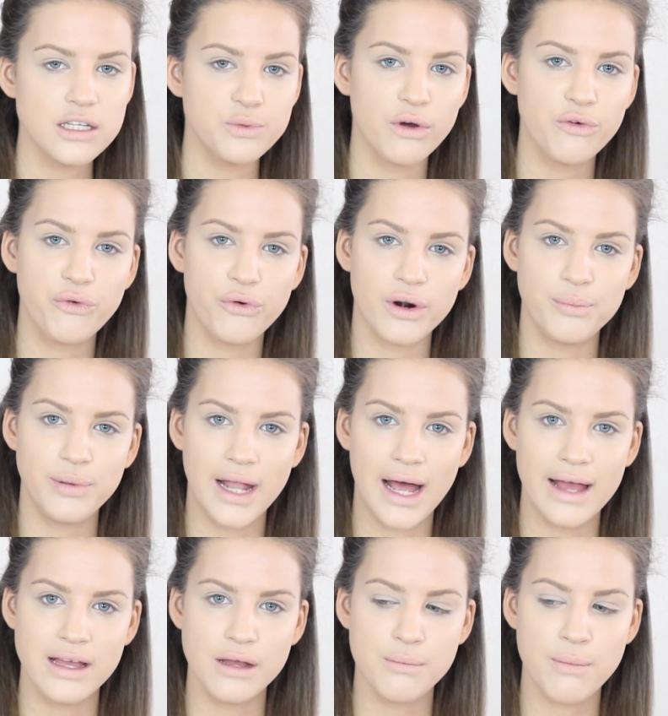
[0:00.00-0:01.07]
this one for
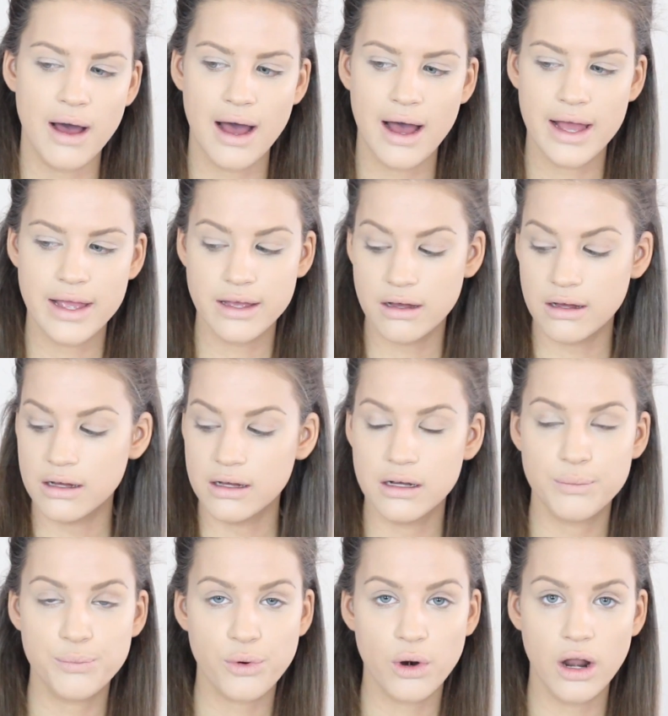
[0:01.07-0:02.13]
applying my
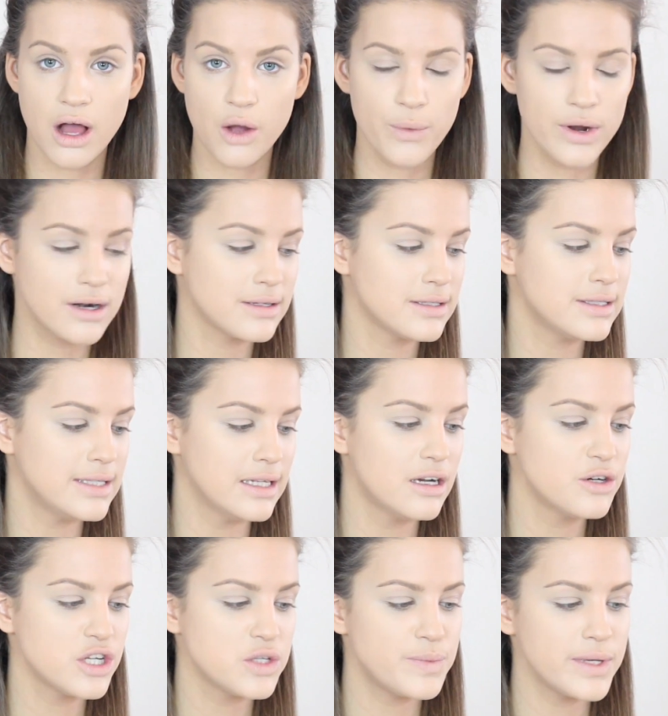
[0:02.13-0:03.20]
Pro Longwear
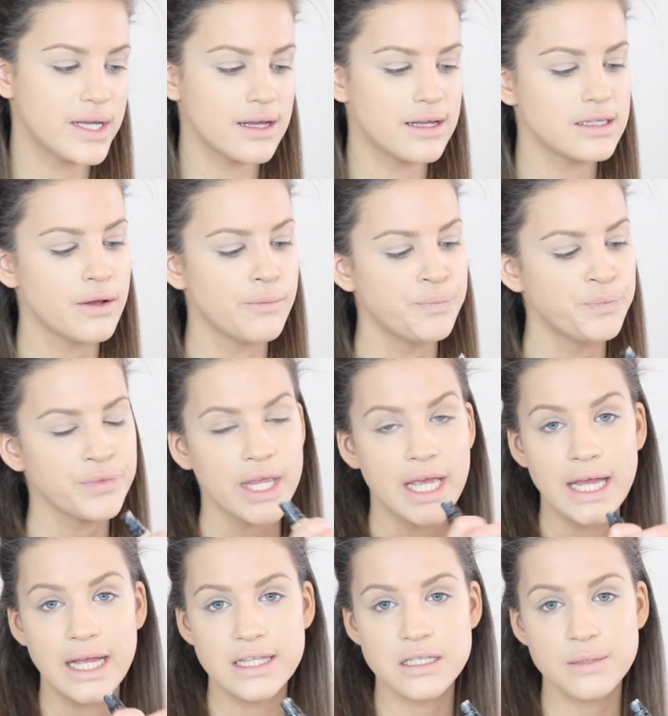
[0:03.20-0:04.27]
concealer just because
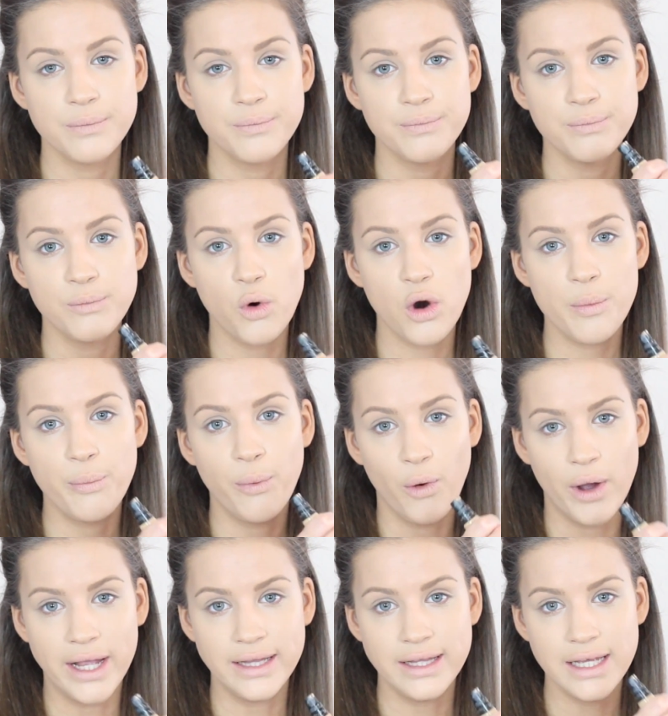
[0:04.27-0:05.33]
it's more
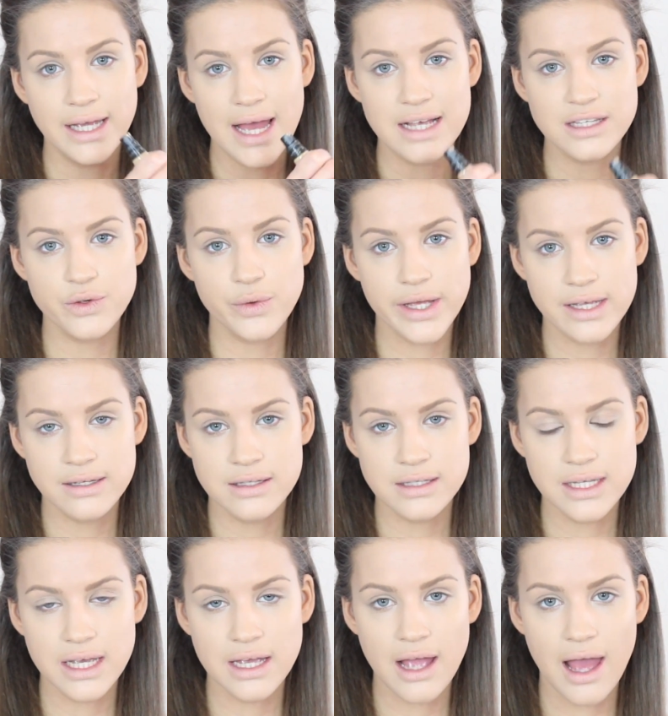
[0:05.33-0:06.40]
pointy, as you can
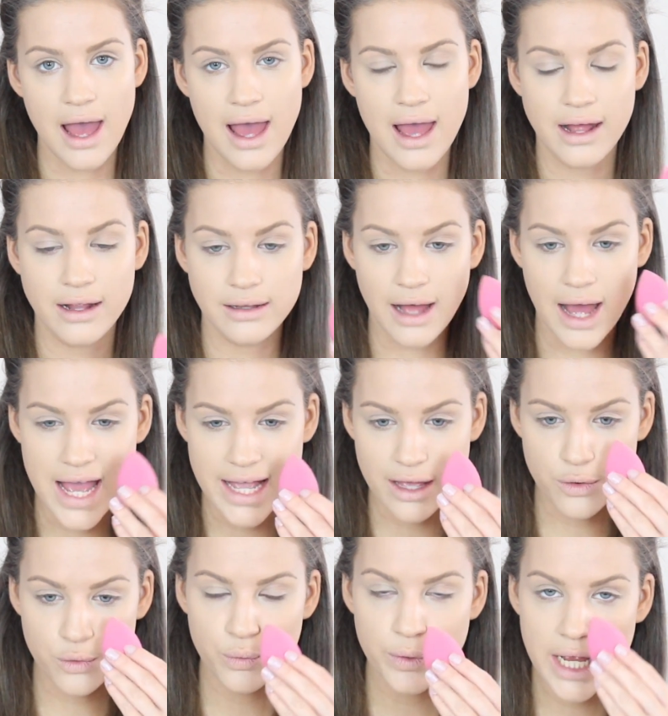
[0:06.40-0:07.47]
see, and I
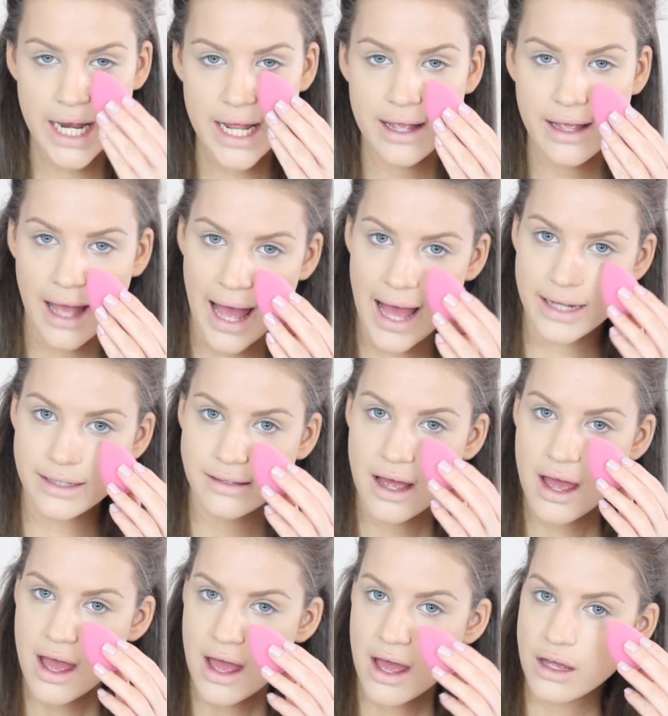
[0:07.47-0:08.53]
can really get,
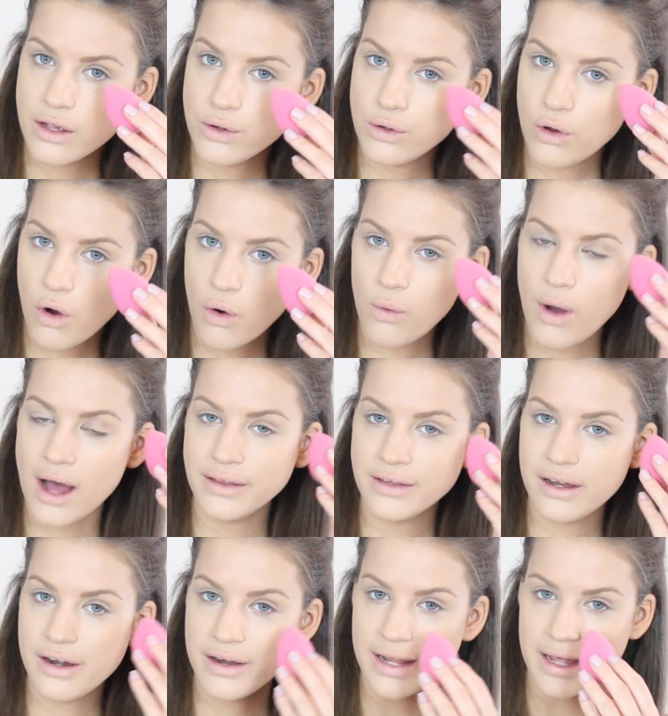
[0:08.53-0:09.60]
you know,
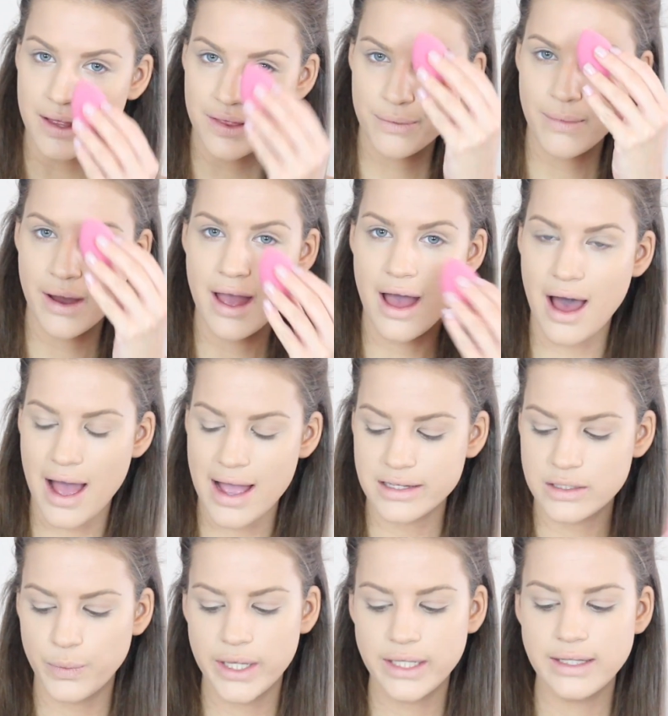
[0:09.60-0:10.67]
underneath my
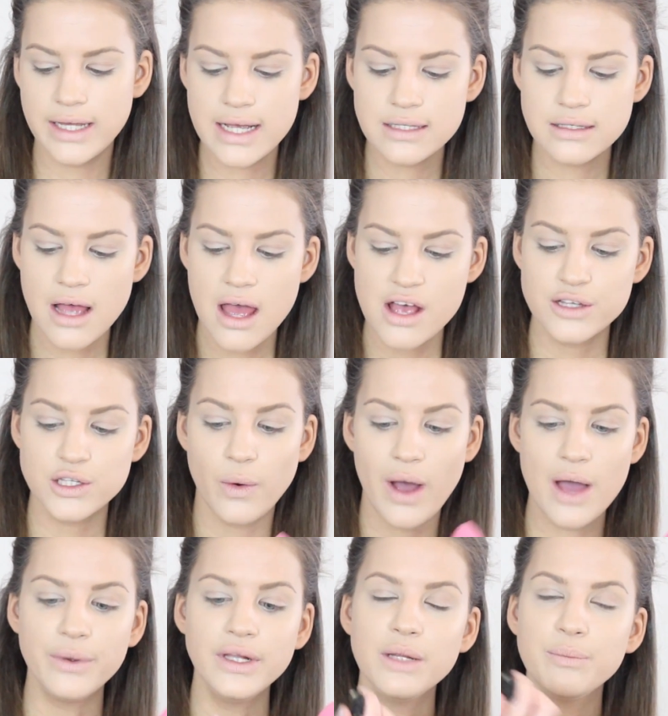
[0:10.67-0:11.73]
eyes with this. So
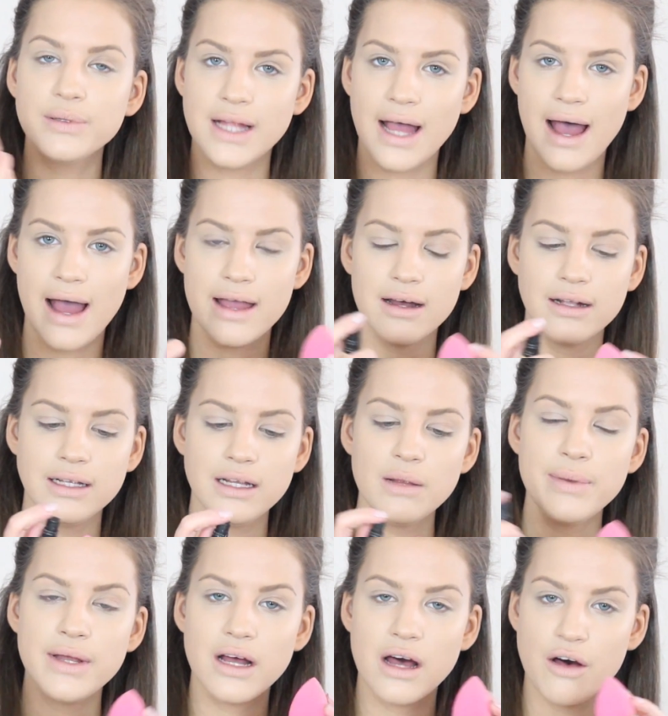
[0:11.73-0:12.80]
I will apply a
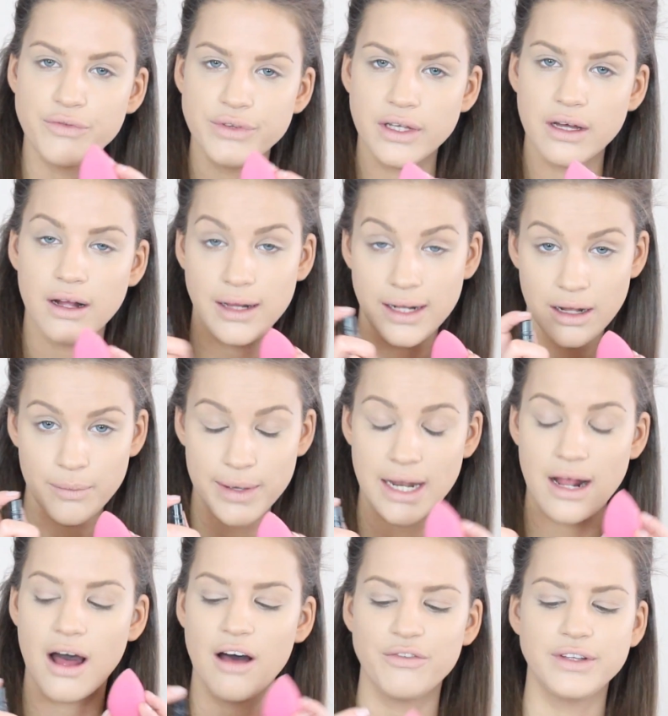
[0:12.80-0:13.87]
little bit
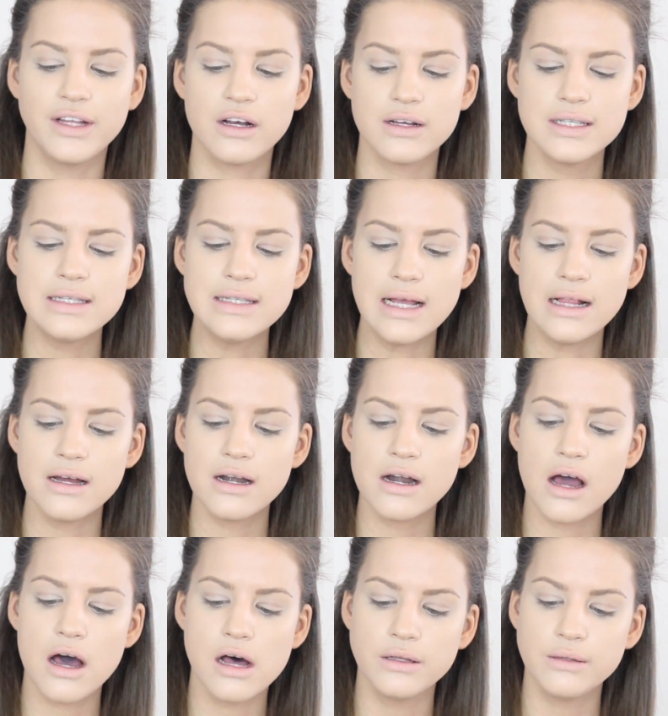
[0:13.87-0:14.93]
of the
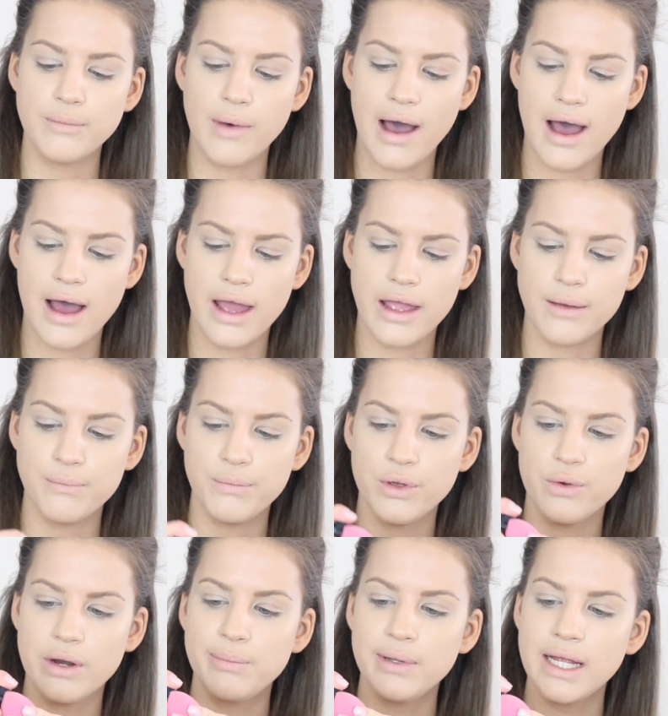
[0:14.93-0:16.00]
concealer on my
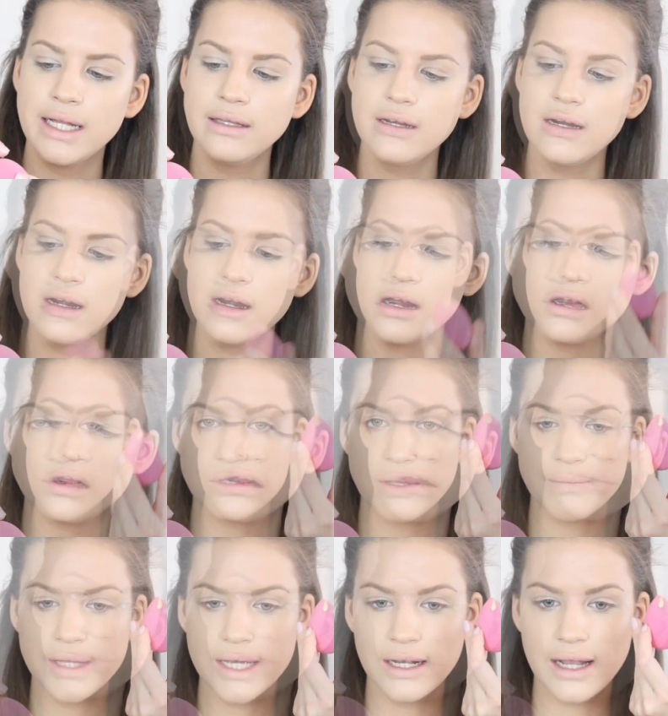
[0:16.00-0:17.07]
beauty blender. So
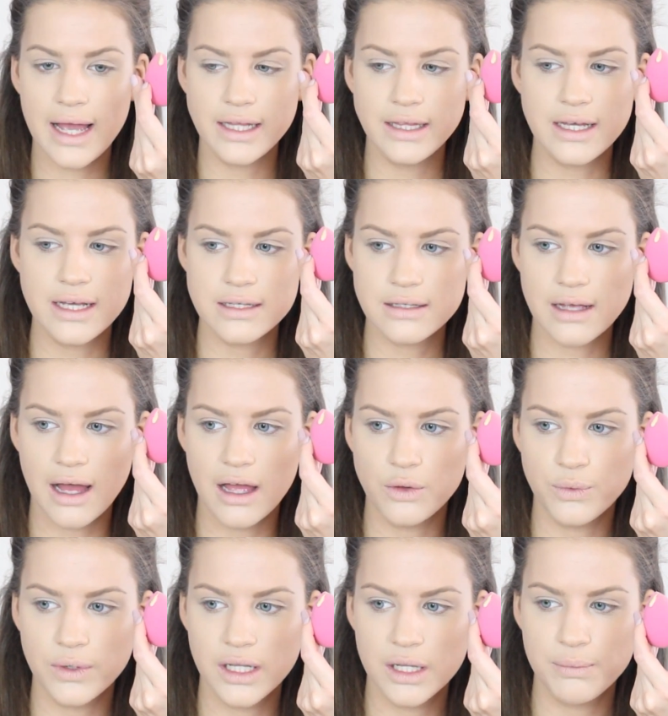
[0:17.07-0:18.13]
something like this I
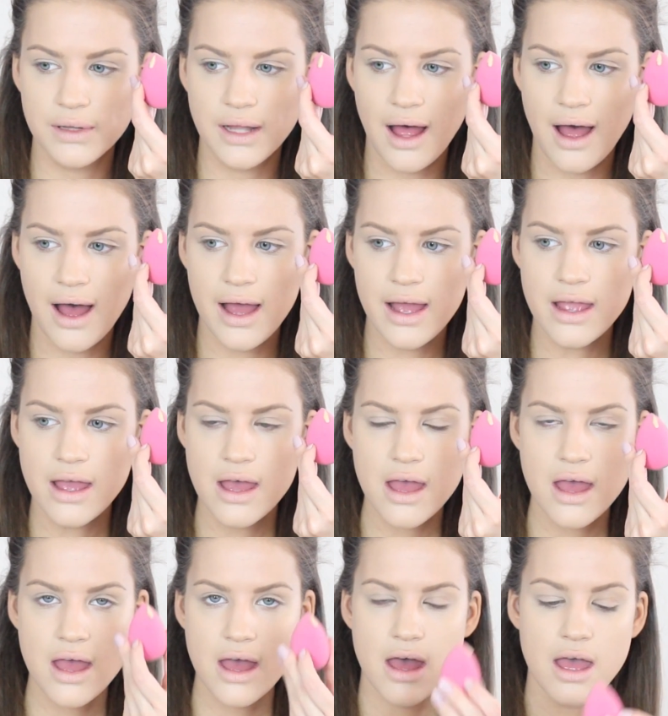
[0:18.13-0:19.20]
will apply,
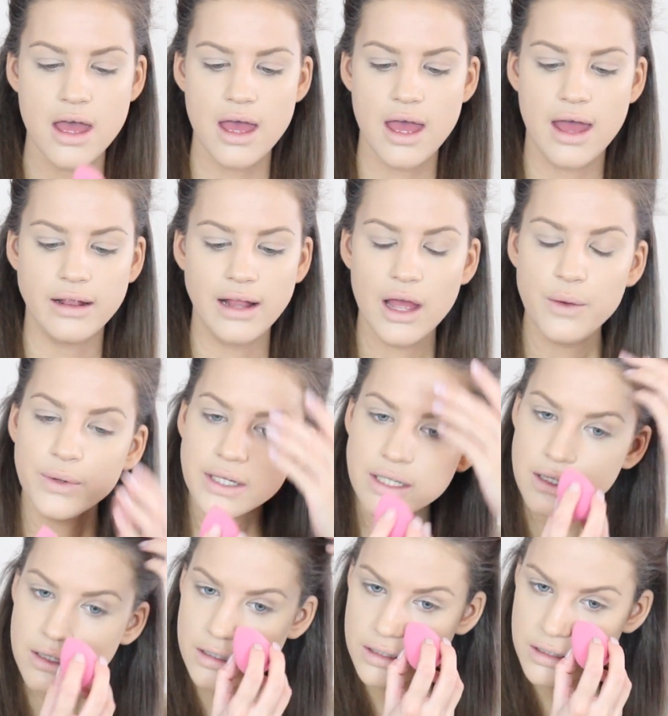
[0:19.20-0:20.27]
and I
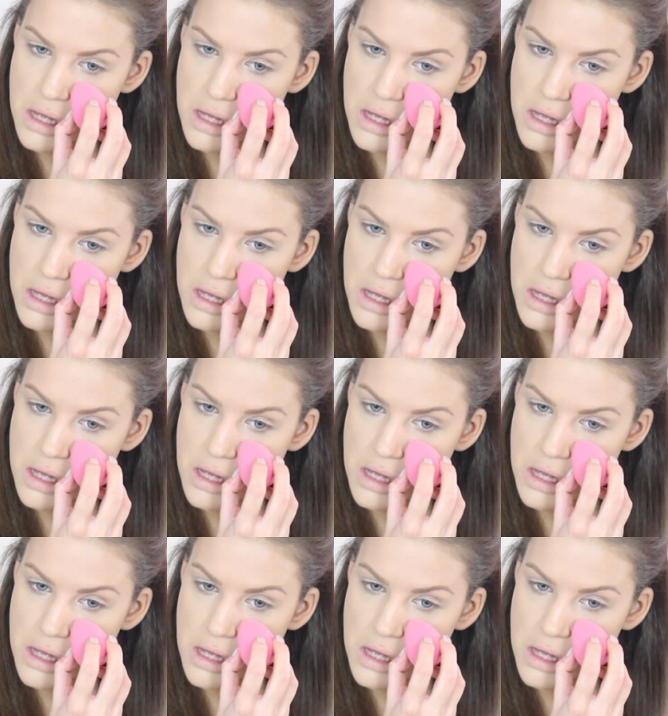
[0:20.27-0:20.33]
will,